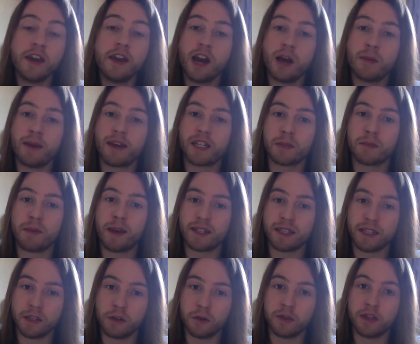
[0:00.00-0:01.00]
I'm
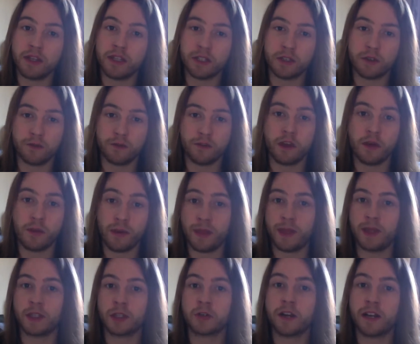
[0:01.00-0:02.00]
expecting all this stuff though in
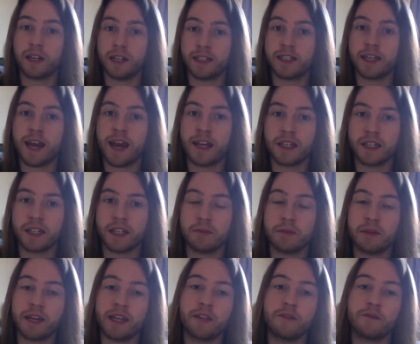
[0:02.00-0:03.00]
this trailer to actually
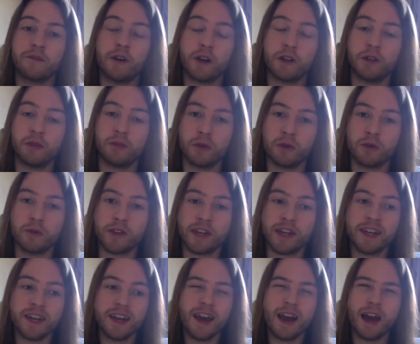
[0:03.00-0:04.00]
be in the final movie.